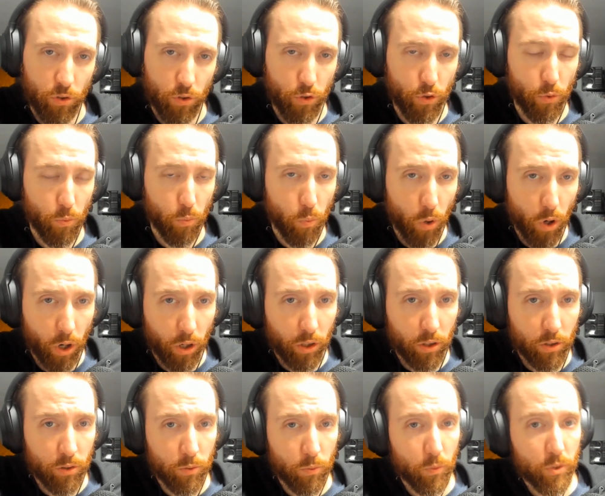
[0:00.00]
your
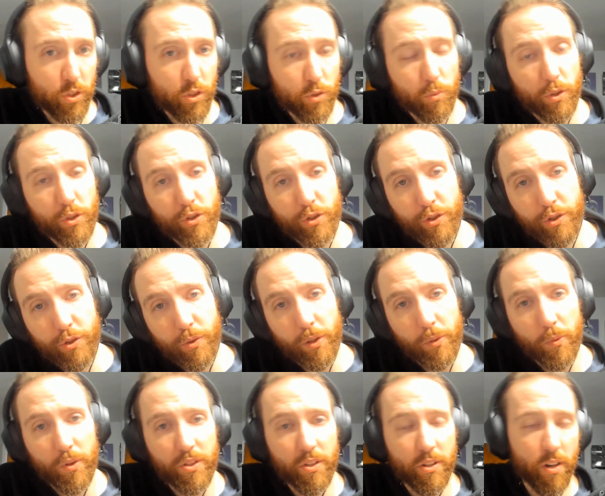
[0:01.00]
work which is what you're
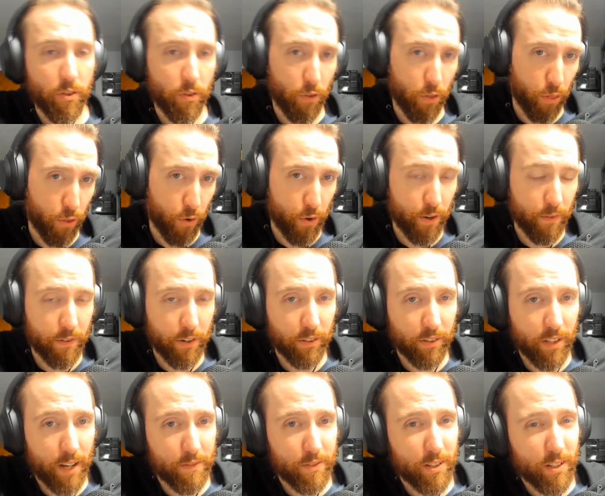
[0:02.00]
doing with another third of your life.